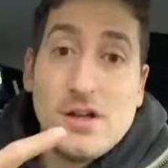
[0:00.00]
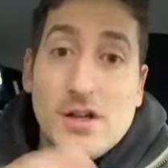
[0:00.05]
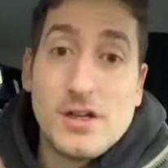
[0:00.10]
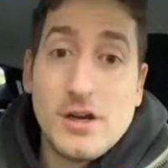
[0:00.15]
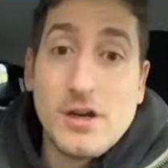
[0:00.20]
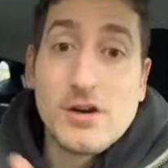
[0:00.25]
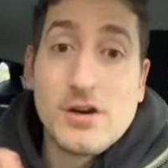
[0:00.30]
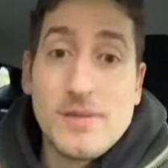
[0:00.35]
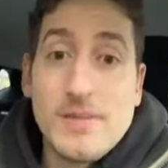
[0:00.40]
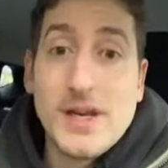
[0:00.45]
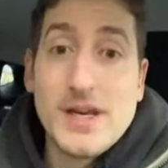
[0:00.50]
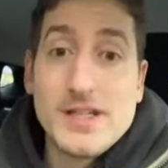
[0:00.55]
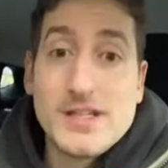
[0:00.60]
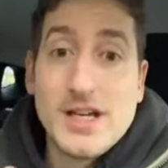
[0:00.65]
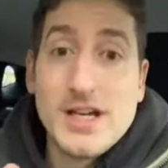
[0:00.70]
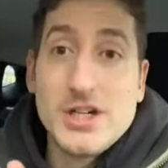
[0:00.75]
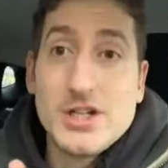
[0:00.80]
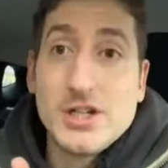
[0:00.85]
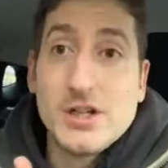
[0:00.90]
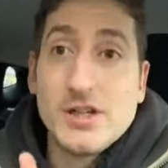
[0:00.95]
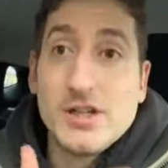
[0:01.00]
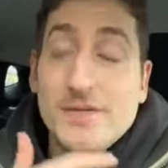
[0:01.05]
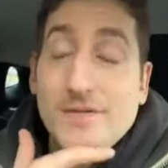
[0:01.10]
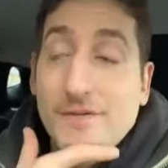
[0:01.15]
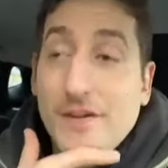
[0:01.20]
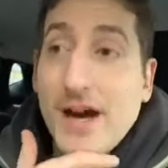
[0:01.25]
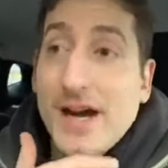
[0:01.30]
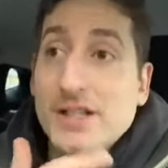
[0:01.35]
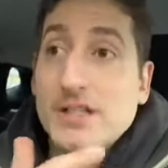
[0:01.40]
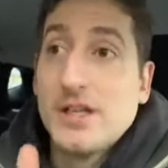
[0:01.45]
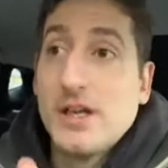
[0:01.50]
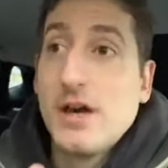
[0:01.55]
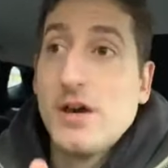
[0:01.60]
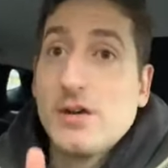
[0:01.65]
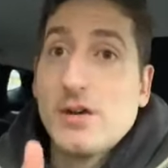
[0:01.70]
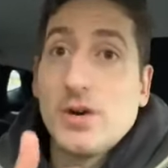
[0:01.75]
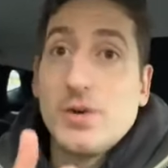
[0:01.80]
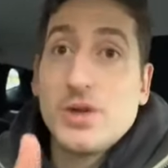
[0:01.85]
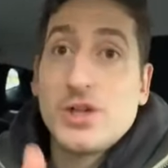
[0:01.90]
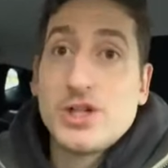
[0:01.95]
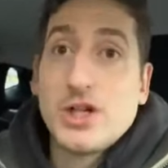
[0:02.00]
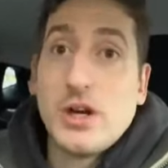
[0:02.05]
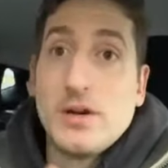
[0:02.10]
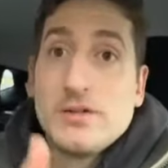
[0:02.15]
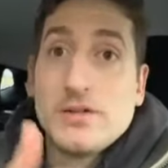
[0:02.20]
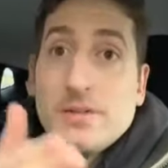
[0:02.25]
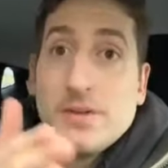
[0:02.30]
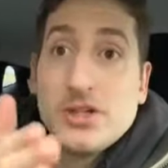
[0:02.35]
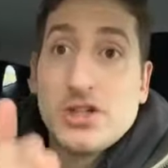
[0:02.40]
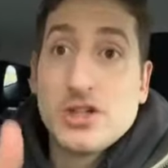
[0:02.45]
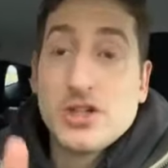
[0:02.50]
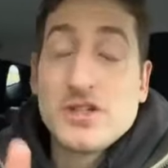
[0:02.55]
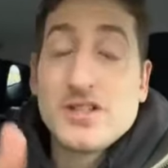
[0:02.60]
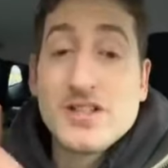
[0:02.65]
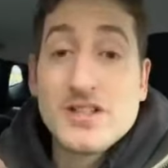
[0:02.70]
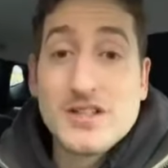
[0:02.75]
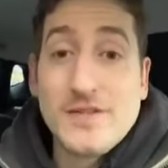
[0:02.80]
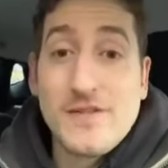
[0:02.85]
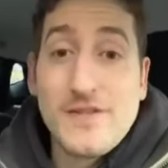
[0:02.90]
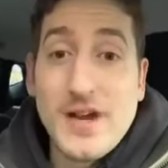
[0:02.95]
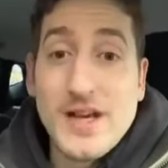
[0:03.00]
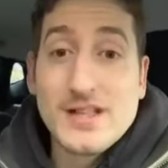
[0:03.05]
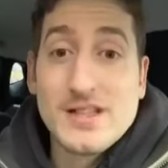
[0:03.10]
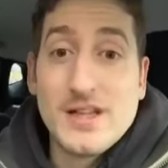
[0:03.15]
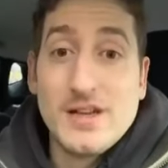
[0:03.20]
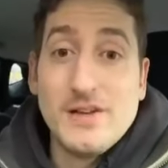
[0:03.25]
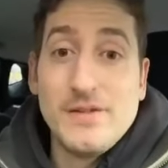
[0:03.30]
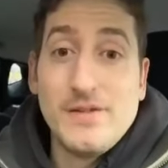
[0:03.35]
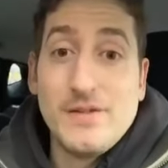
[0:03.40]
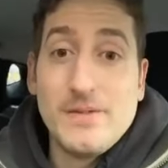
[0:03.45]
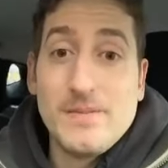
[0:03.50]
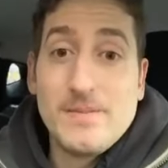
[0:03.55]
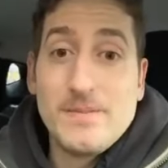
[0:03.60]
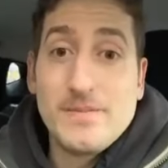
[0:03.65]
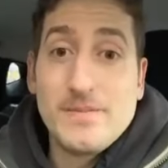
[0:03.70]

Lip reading: In fact, yoga was found to be just as effective as